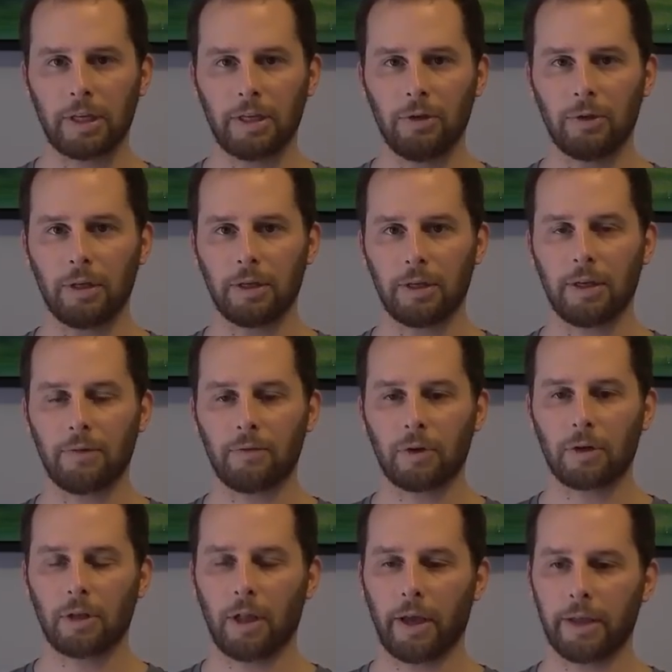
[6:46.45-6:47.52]
that you can give
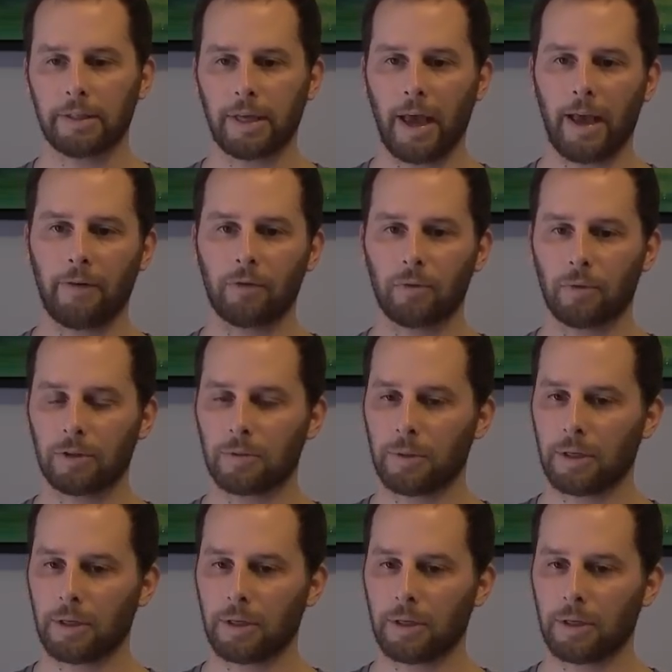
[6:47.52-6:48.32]
your clients afterwards,